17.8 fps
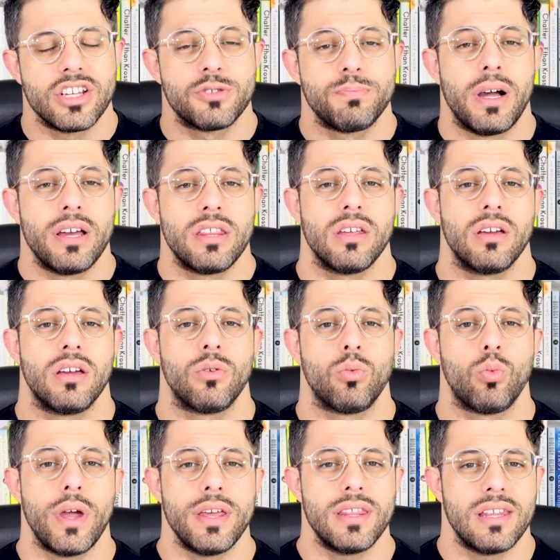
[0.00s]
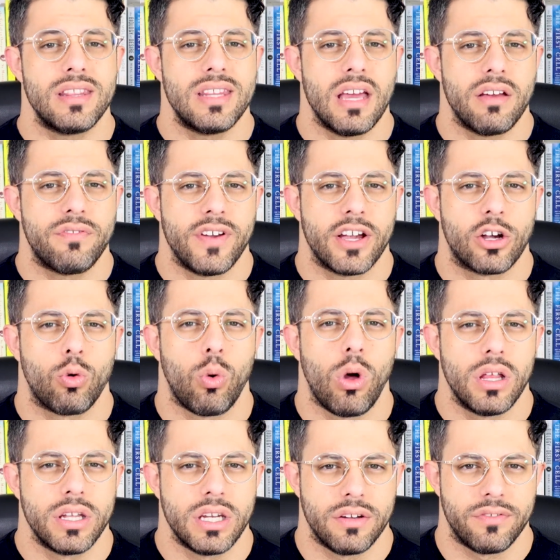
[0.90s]
is by the way that they affect
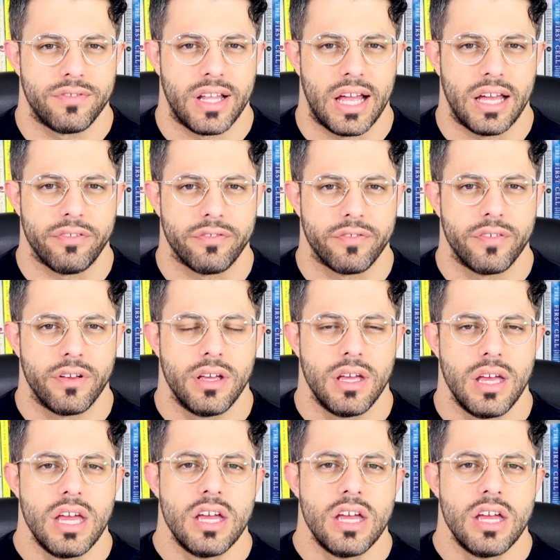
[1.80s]
quality of life.